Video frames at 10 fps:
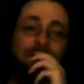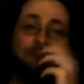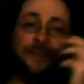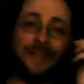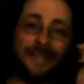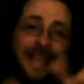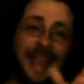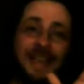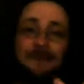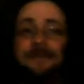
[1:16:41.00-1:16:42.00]
for the
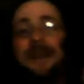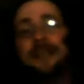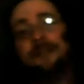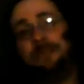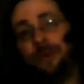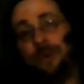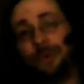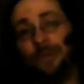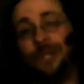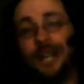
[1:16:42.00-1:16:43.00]
game, the
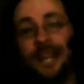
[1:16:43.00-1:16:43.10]
portal,